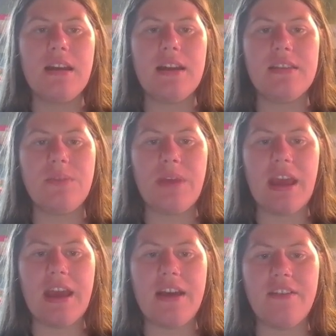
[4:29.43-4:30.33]
And then we
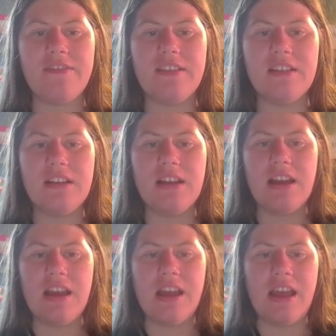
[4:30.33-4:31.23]
have
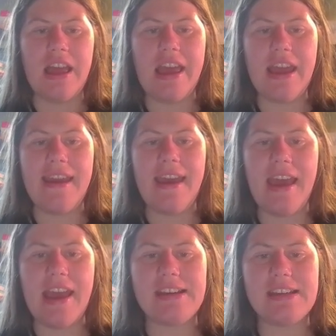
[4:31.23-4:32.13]
A
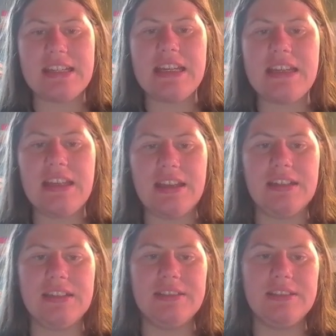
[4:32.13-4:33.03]
and D,
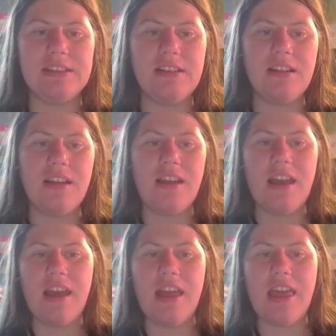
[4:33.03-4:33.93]

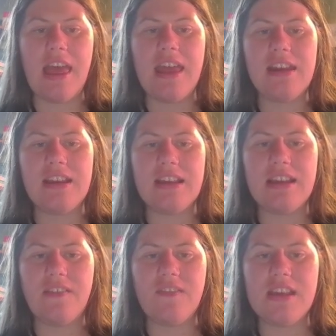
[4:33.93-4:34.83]

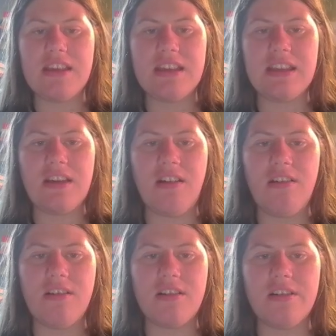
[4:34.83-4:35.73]

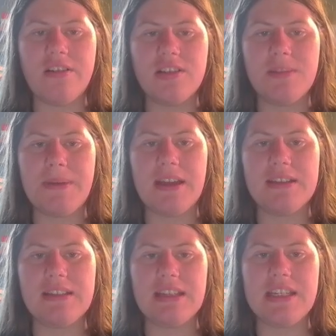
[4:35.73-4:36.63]
Never space